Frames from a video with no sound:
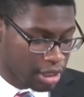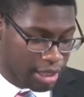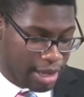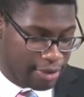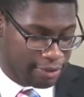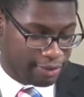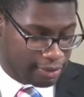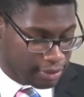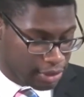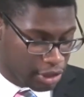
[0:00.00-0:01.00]
Love
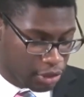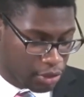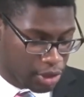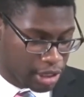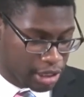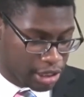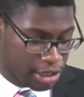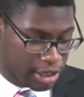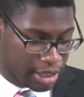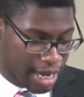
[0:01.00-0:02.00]
the Lord
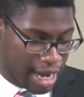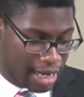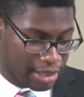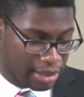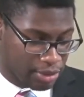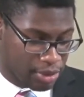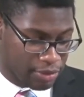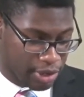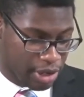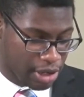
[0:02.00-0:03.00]
your God
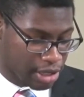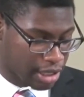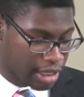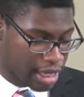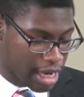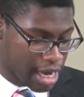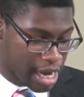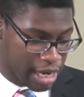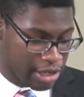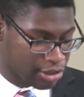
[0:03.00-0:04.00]
with your heart
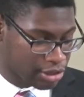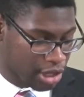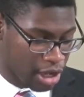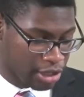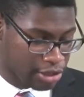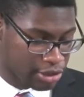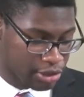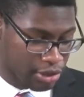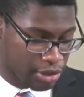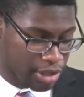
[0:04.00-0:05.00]
and all your
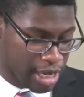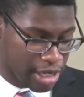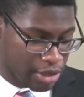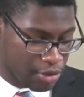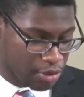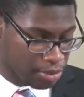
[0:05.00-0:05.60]
soul and